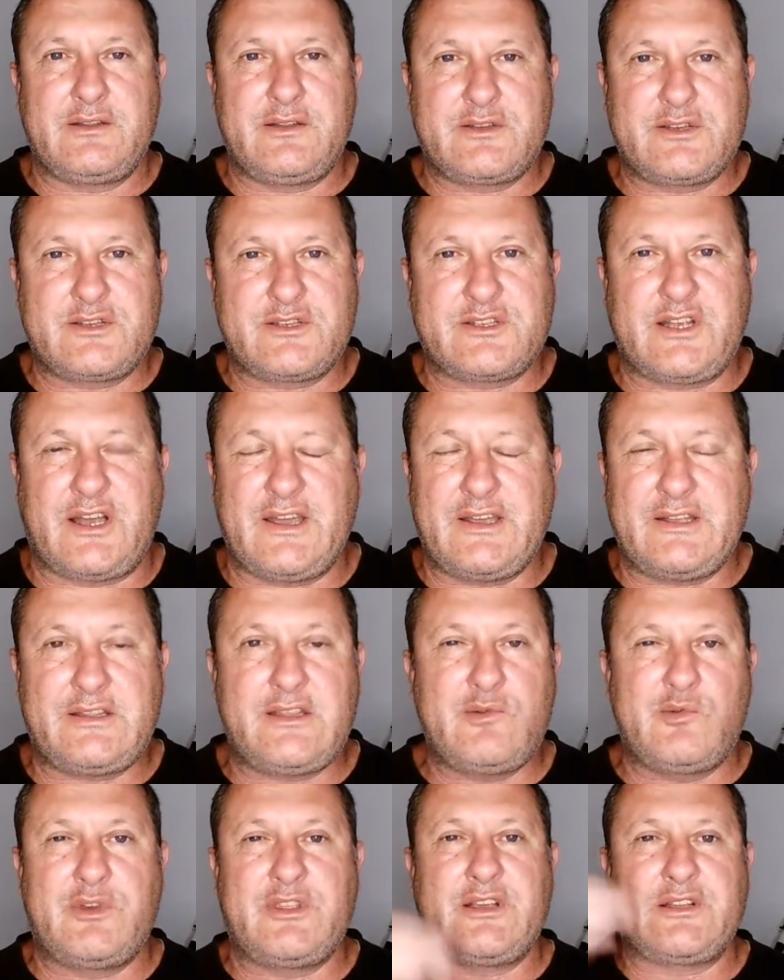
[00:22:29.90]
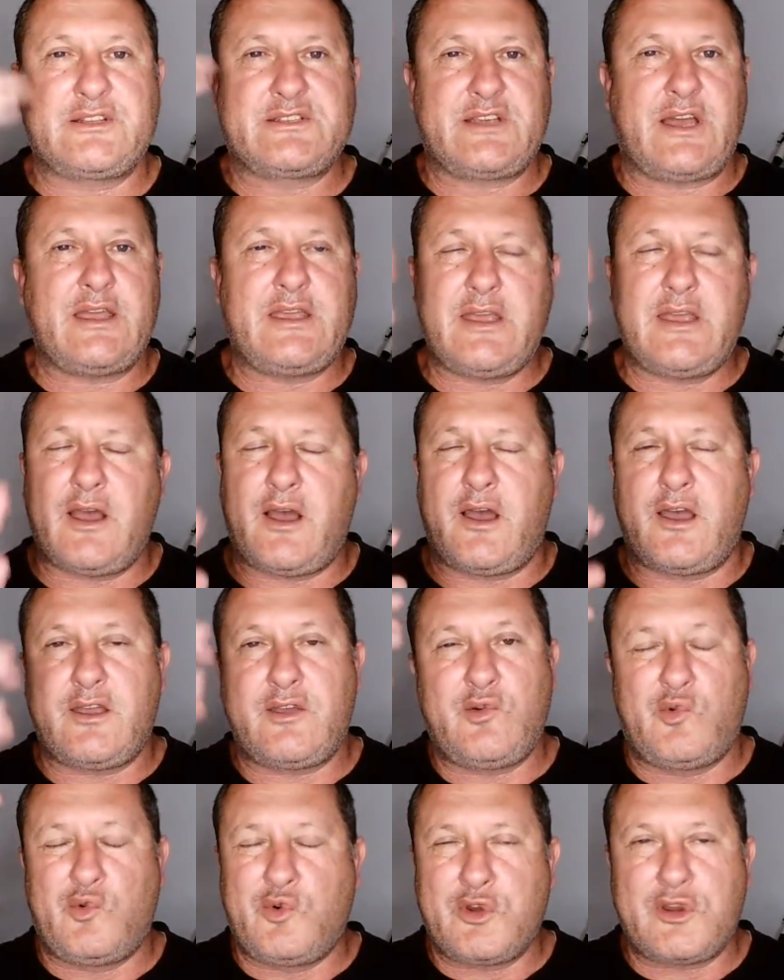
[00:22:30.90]
society, whether it's
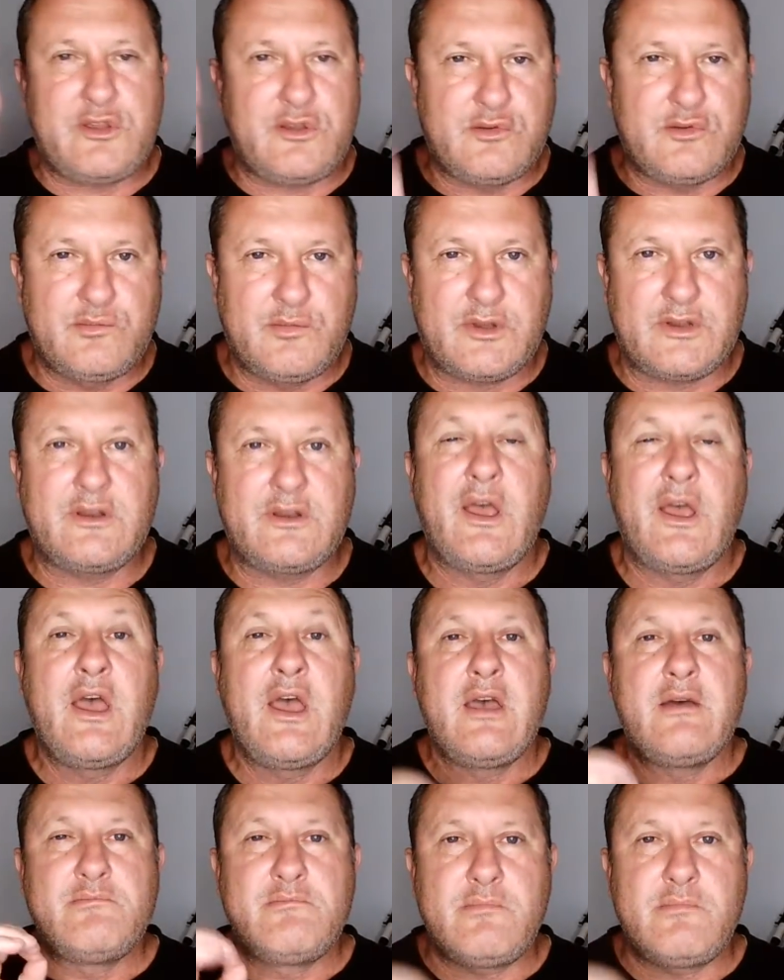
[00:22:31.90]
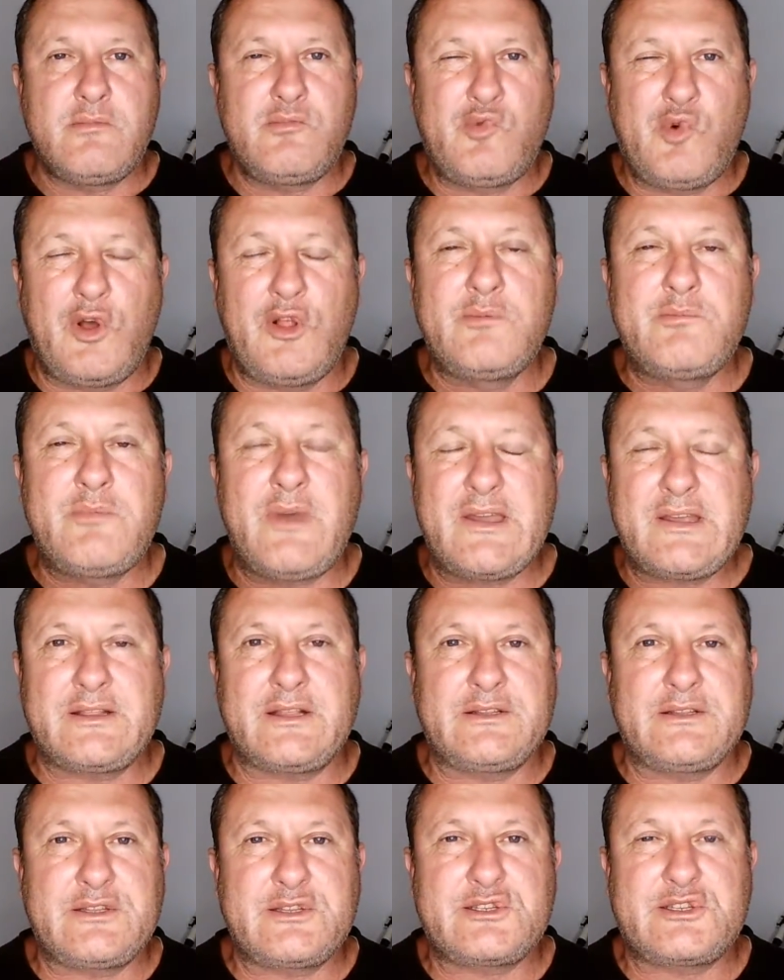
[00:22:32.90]
AI or a human, will make
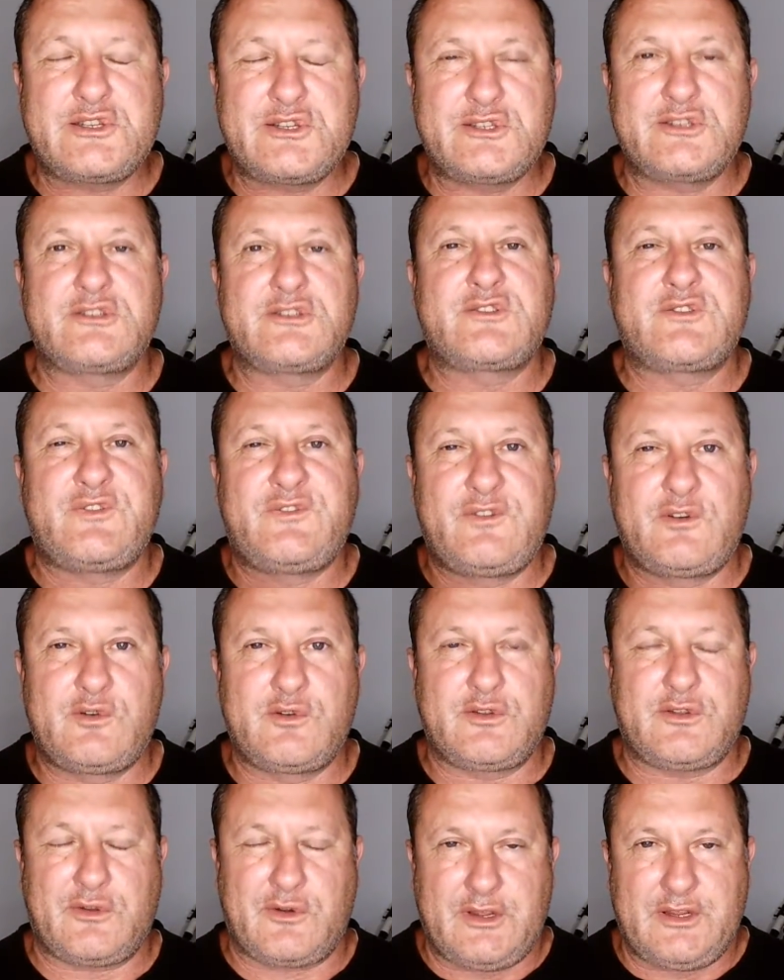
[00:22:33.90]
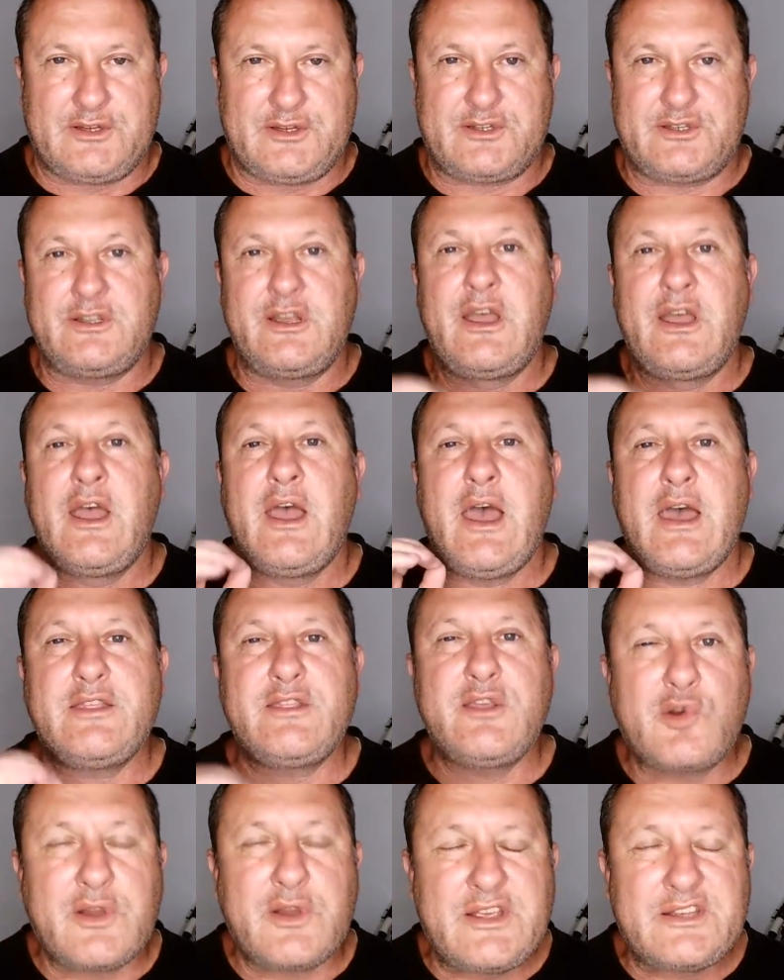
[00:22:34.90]
the decisions for the rest.
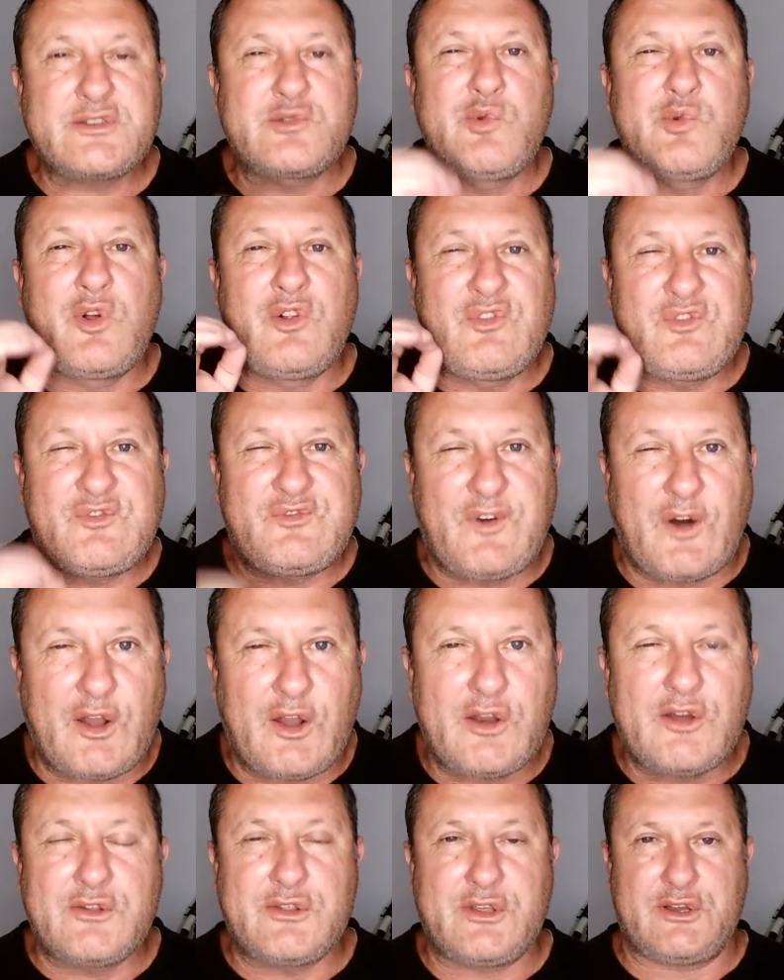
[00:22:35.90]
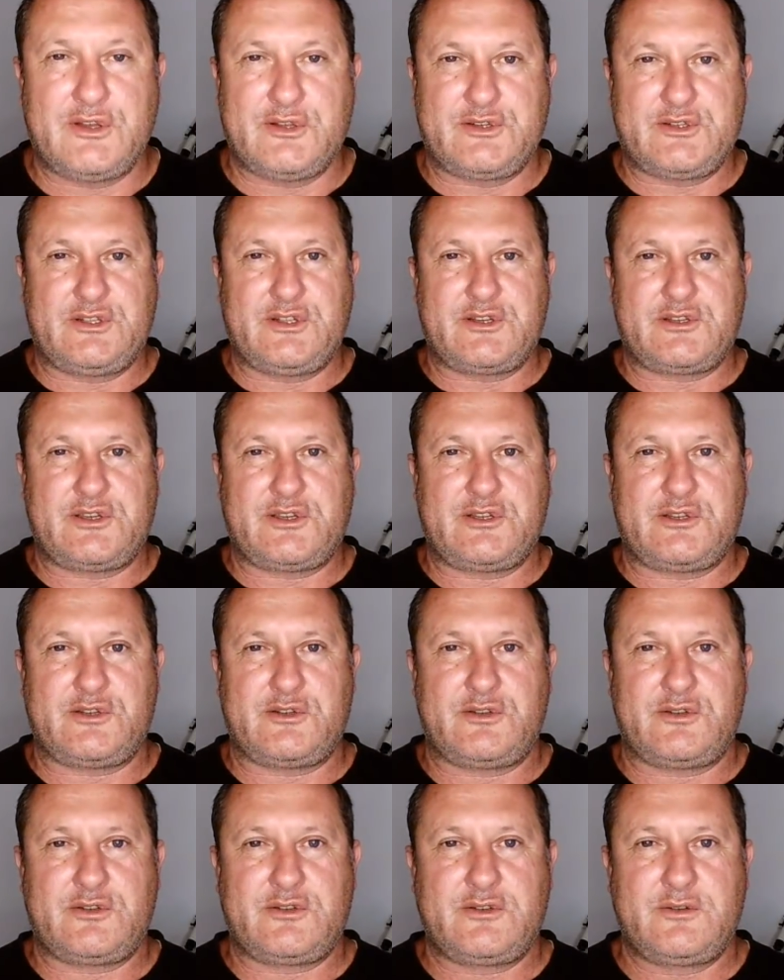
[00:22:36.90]
And the rest will follow those
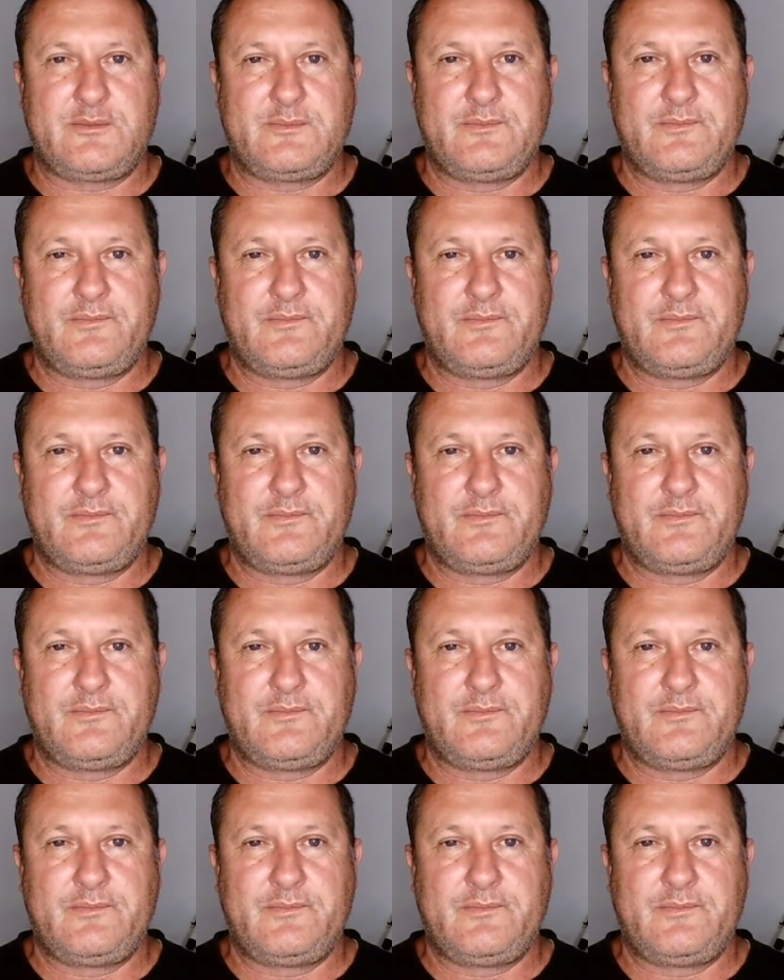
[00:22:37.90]
decisions.